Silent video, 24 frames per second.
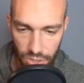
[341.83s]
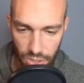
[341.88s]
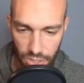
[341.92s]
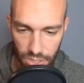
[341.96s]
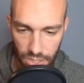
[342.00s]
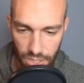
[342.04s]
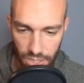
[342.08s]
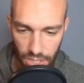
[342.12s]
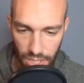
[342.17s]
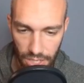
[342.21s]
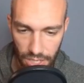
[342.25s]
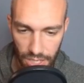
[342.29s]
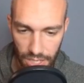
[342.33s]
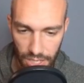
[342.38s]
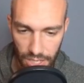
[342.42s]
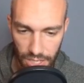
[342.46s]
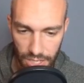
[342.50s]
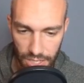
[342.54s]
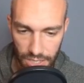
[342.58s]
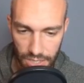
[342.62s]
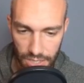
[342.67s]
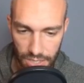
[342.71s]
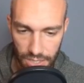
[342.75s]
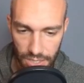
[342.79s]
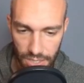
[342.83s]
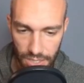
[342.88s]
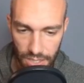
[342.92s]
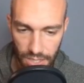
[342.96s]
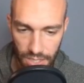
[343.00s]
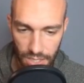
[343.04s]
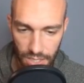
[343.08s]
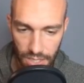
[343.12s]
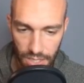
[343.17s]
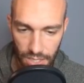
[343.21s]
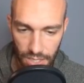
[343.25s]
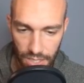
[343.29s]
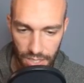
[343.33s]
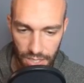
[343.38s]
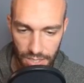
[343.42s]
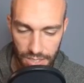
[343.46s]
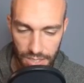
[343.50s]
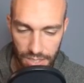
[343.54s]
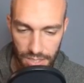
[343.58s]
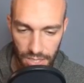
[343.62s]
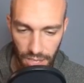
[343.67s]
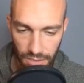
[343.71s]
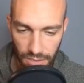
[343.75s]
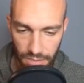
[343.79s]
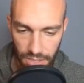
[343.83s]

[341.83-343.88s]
have done is save